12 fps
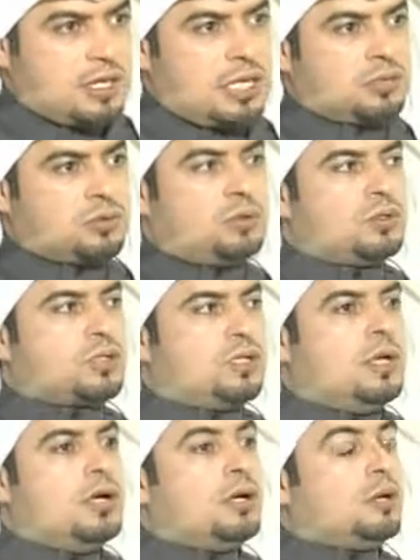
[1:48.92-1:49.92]
at work
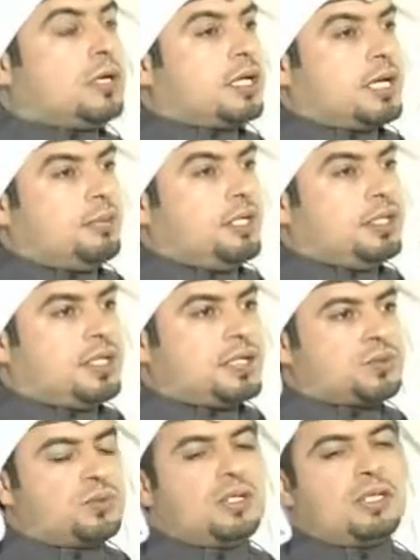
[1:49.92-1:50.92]
or in community
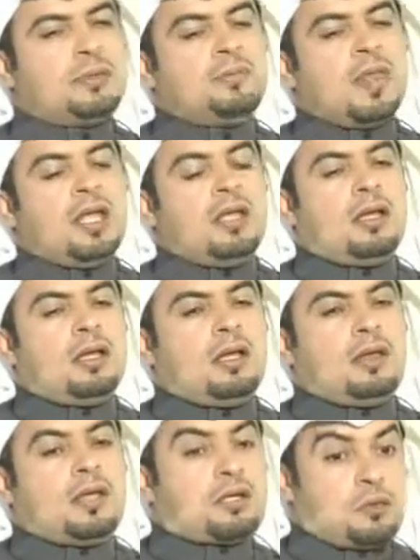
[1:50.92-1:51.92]
as well.
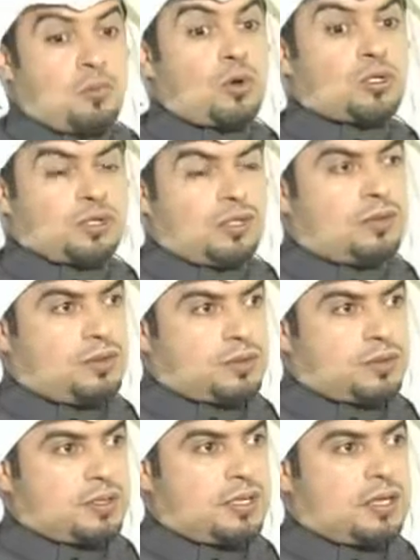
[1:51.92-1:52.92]
They're emotional
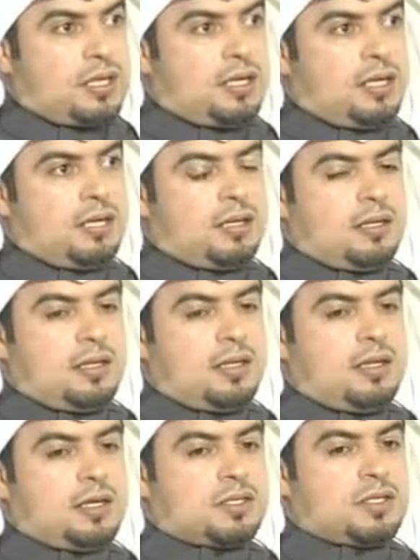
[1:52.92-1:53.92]
also.
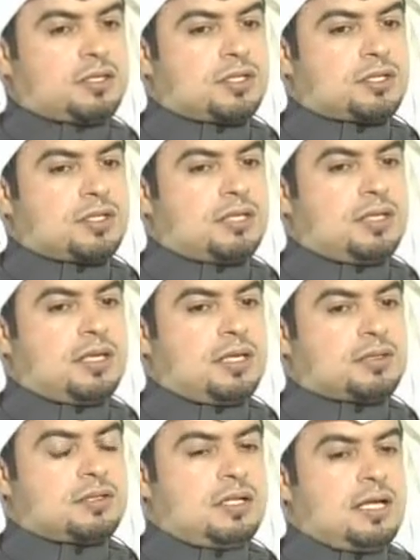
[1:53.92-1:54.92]
The researchers said there
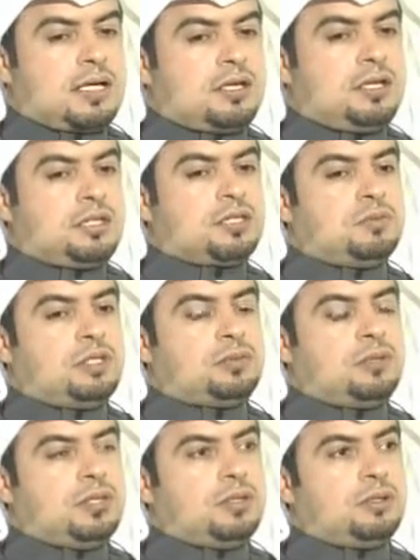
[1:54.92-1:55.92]
is like connection
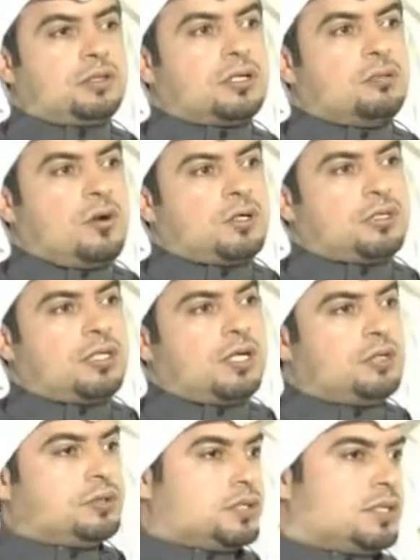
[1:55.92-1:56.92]
between your emotion
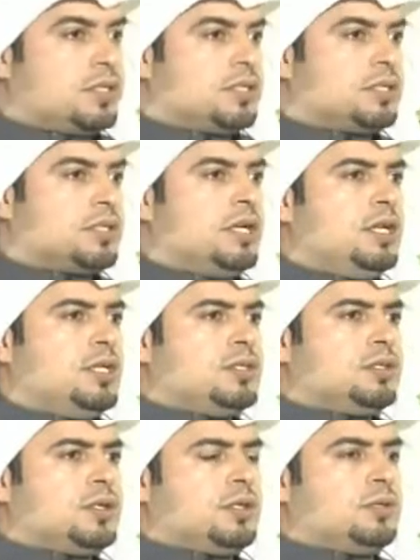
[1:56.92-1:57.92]
and your stress.
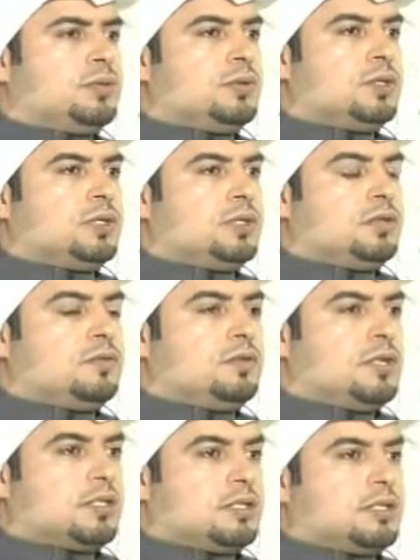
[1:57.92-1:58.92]
So if
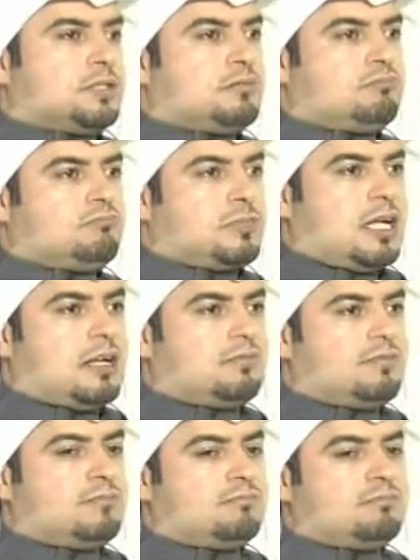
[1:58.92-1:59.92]
you are just have
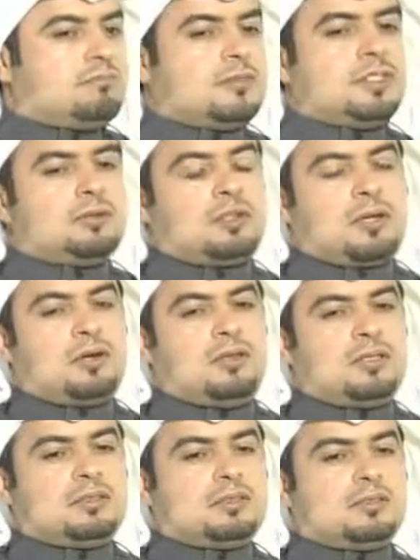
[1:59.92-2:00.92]
what they
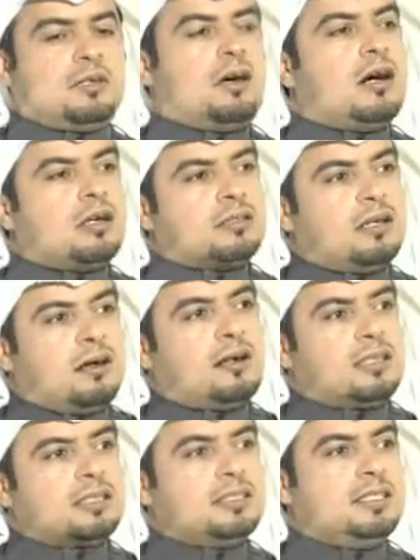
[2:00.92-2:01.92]
call hard
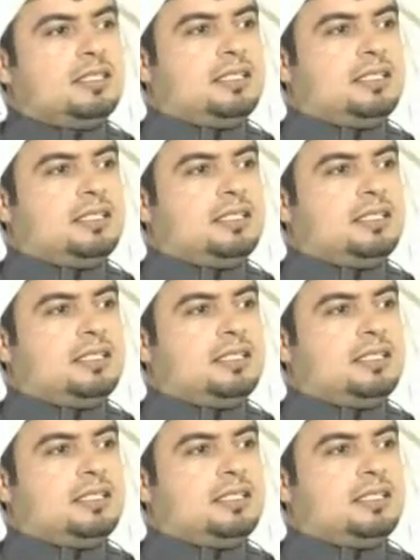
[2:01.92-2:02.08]
heart,